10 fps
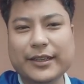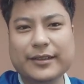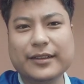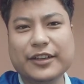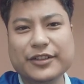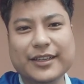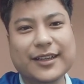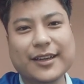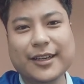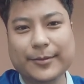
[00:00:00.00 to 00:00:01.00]
He's in
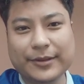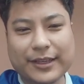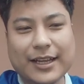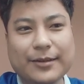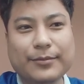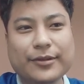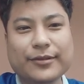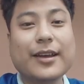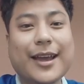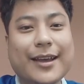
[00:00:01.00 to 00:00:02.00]
Darjeeling and I'm in
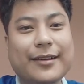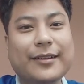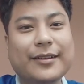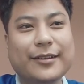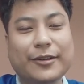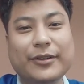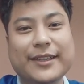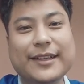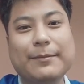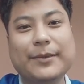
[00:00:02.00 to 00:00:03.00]
Kalimpong. And
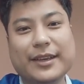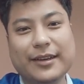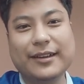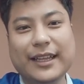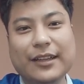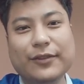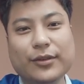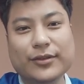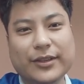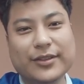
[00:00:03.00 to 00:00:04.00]
nowadays I'm making daily
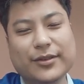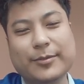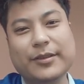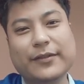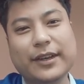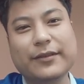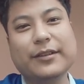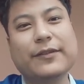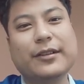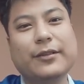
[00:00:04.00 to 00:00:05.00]
vlogs, so it's gonna be very
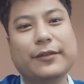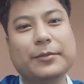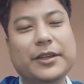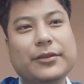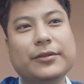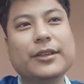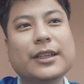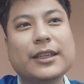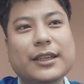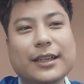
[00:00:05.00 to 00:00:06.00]
difficult for me to
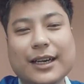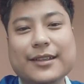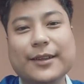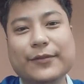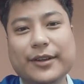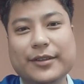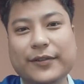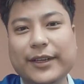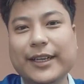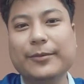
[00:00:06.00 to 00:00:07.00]
ask him for his
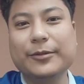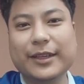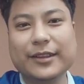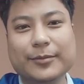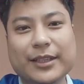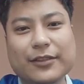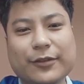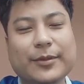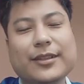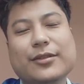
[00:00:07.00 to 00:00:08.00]
free time to make thumbnails
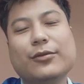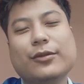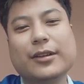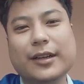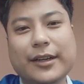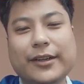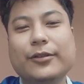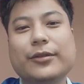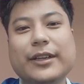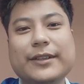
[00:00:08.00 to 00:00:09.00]
for me. So what I
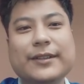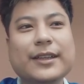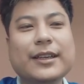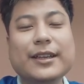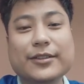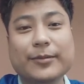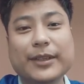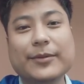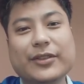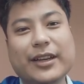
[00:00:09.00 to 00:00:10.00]
do is,
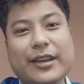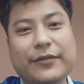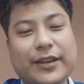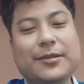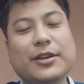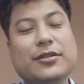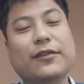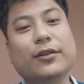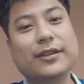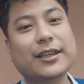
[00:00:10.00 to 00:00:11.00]
sometimes when I have very special
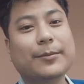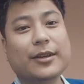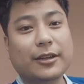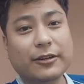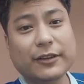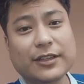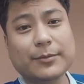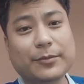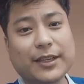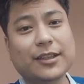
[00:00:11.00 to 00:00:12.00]
vlogs, that time I request
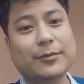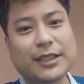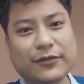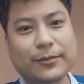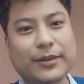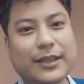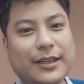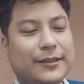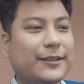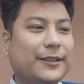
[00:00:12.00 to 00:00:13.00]
him to make thumbnails for me,
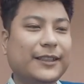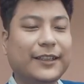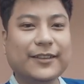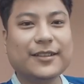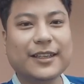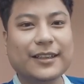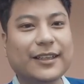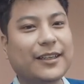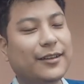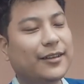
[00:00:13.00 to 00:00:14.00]
and he doesn't
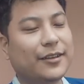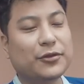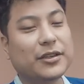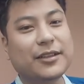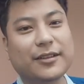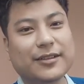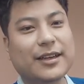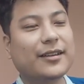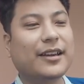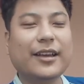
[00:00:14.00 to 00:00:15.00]
decline. He usually does
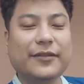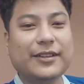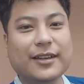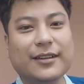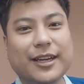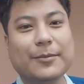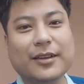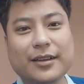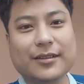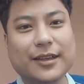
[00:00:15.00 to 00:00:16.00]
that every single time I
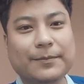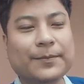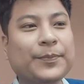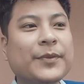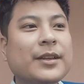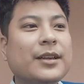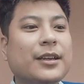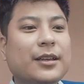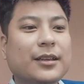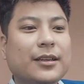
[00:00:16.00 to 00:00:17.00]
ask him.
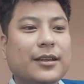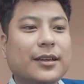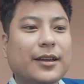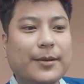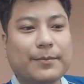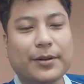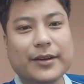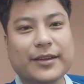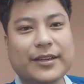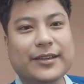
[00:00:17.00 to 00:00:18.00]

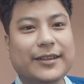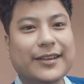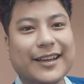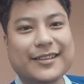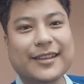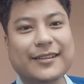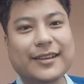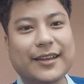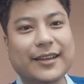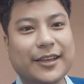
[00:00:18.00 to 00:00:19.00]
But as they
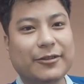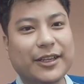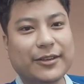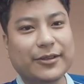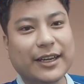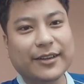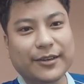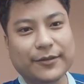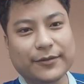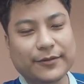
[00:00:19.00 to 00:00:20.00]
say, you need to get
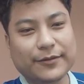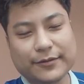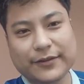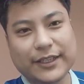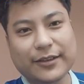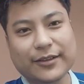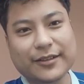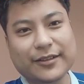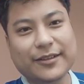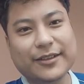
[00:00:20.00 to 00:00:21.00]
your feet
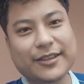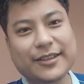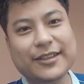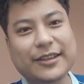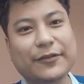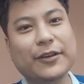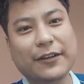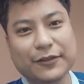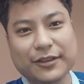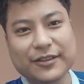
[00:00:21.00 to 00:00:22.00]
under dirt if you
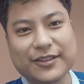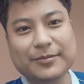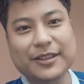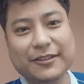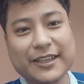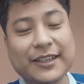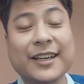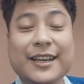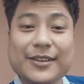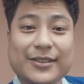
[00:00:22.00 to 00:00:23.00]
have to learn something, right?
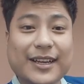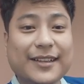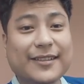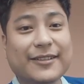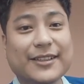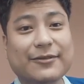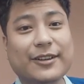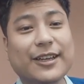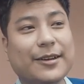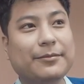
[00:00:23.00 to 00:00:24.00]
So that is the reason
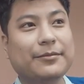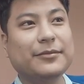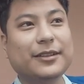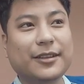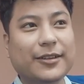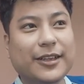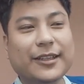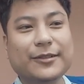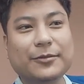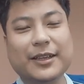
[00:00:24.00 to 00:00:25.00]
why I'm
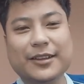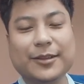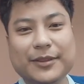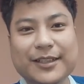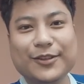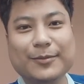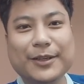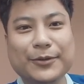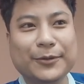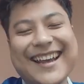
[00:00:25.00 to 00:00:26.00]
learning to make thumbnails on my own.